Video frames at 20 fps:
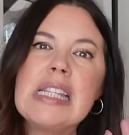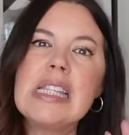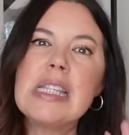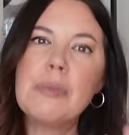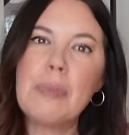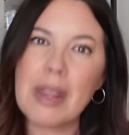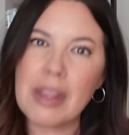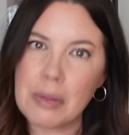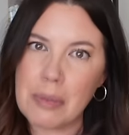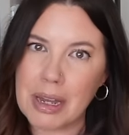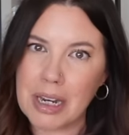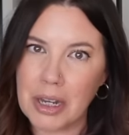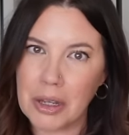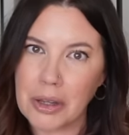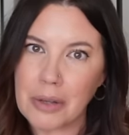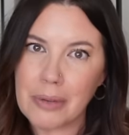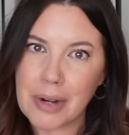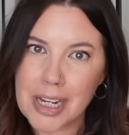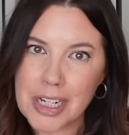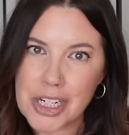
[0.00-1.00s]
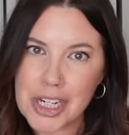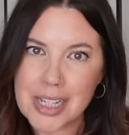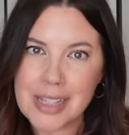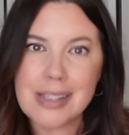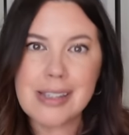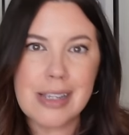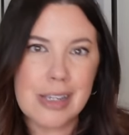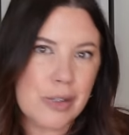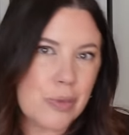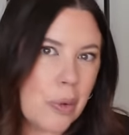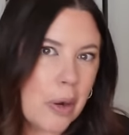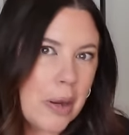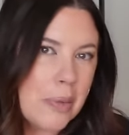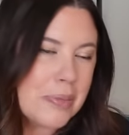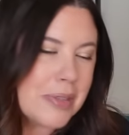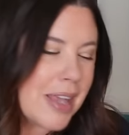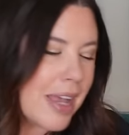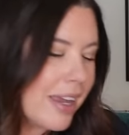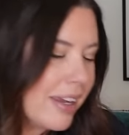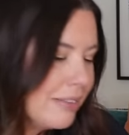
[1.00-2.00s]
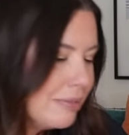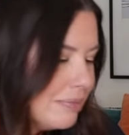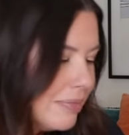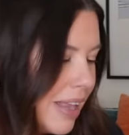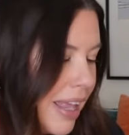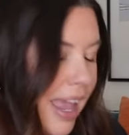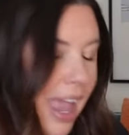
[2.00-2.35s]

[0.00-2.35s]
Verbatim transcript: spend the money on the right jeans is what I'm saying.